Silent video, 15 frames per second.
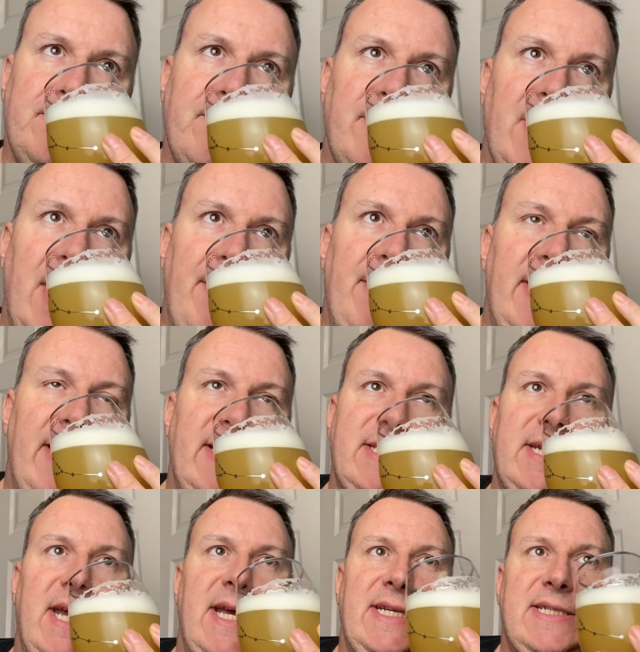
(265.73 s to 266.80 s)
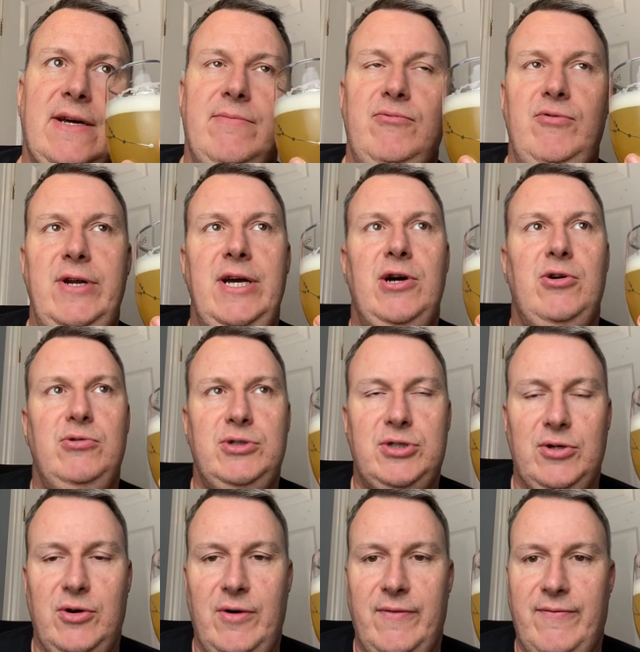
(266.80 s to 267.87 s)
a real
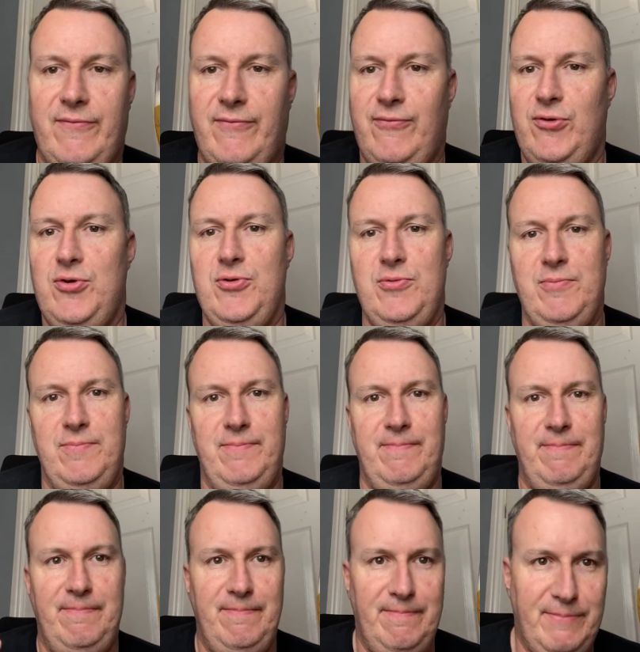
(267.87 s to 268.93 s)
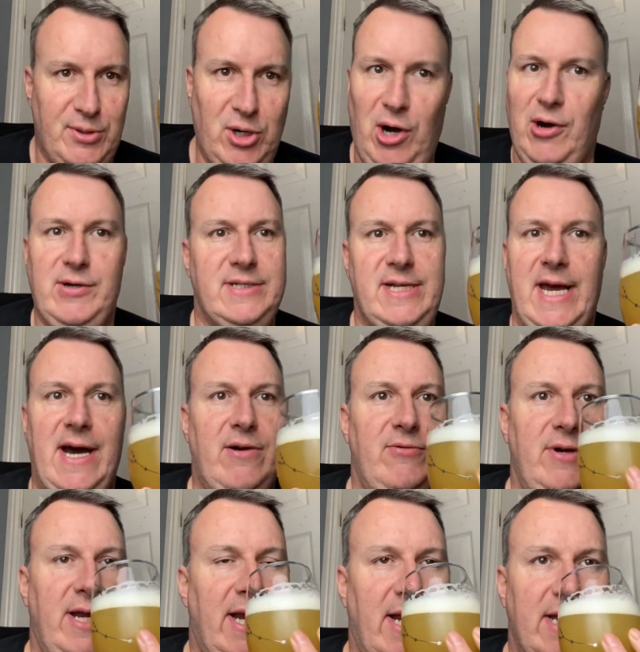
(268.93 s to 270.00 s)
sort of fruit cocktail,
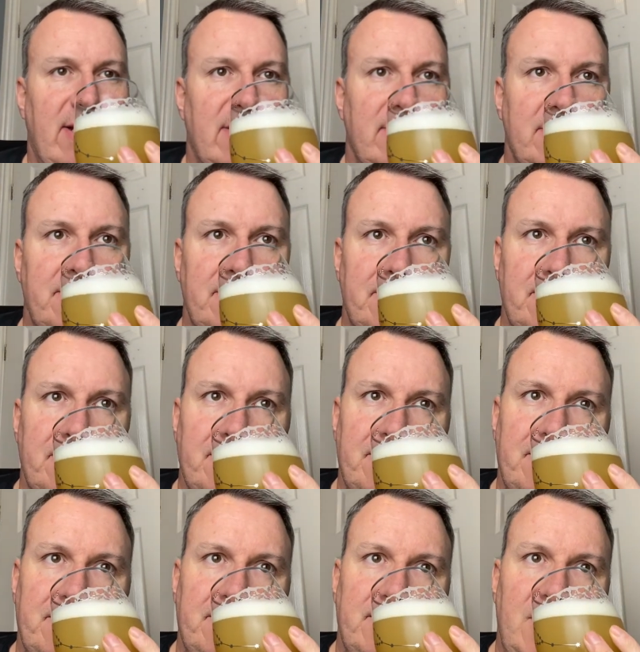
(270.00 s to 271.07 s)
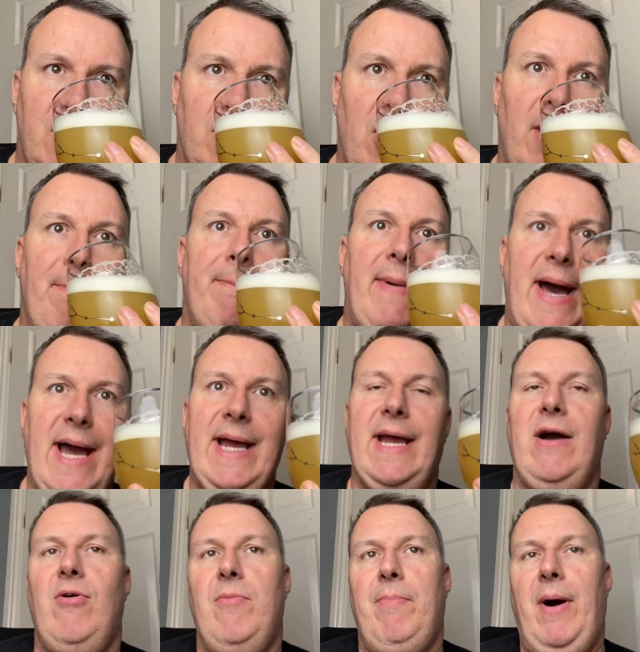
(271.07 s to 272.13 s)
really. You've got
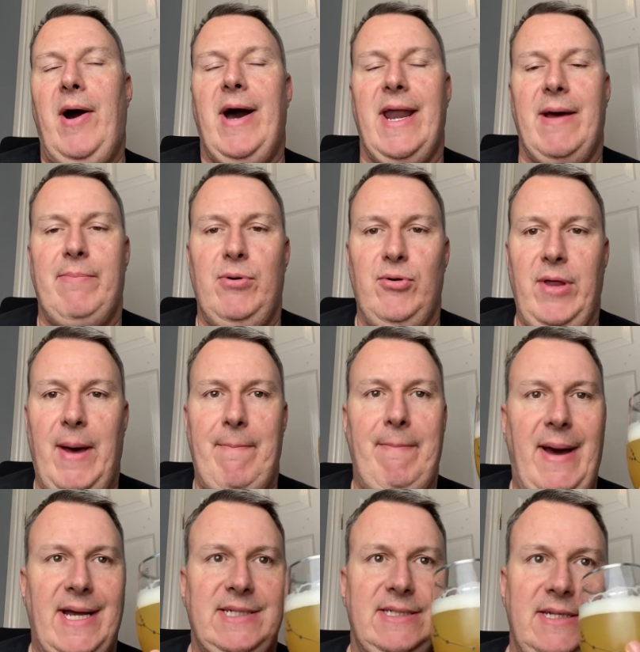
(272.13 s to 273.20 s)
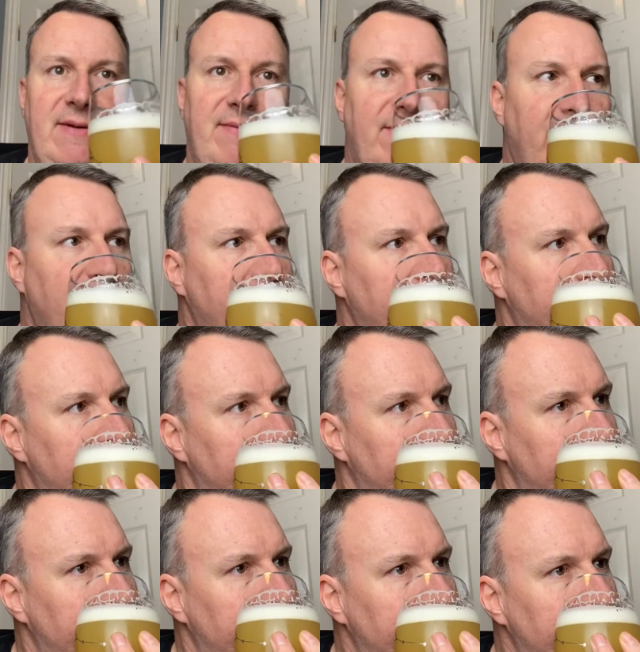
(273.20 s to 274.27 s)
mango and pineapple that are massive.
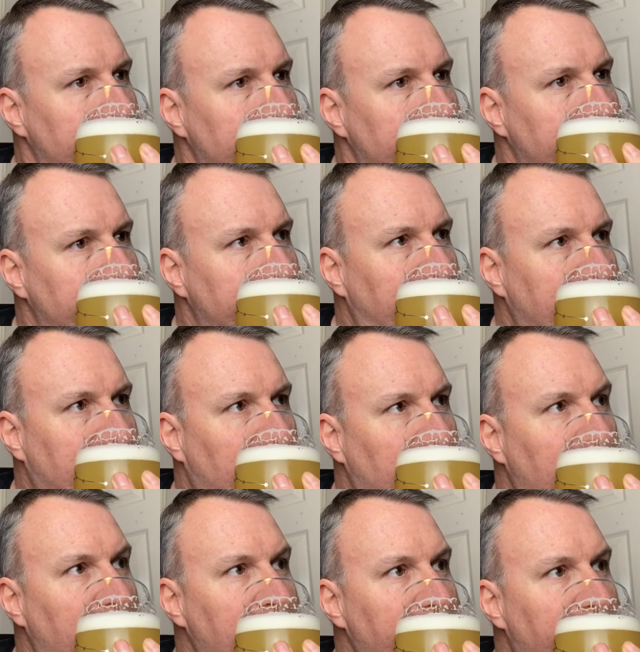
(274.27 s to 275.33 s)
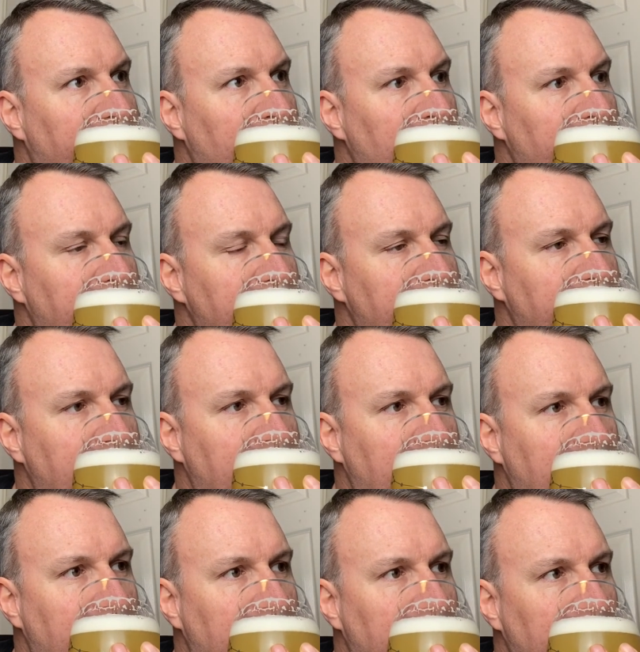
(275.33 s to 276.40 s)
There's grapefruit in
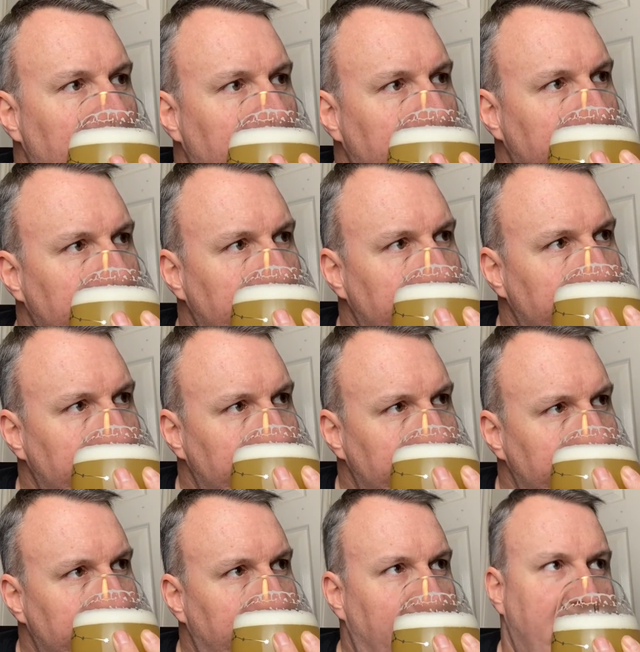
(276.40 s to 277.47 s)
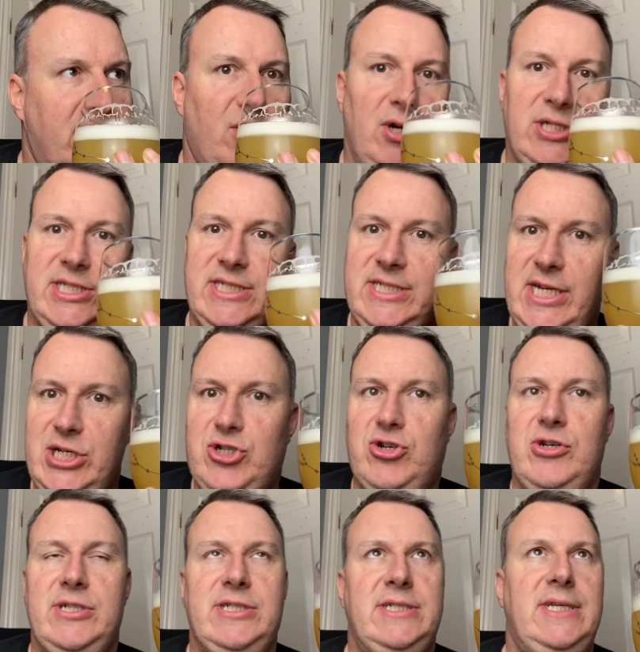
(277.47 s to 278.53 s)
there. There's
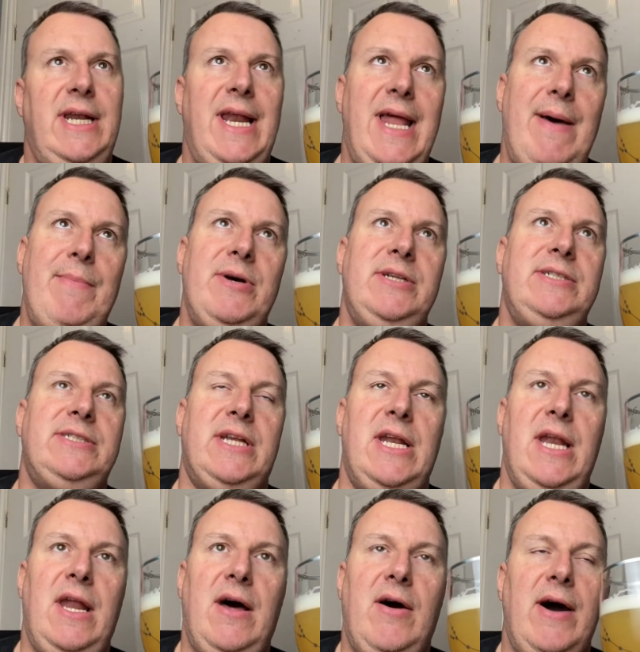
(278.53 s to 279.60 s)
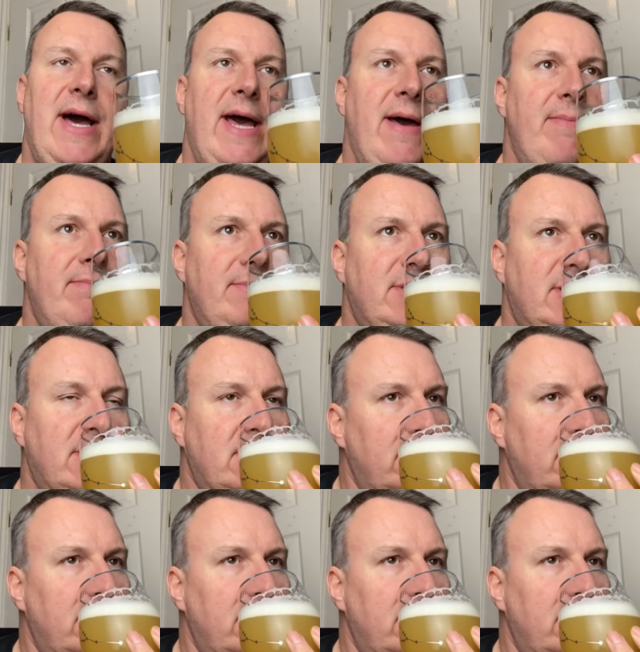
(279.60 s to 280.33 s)
citrus, lemons and limes.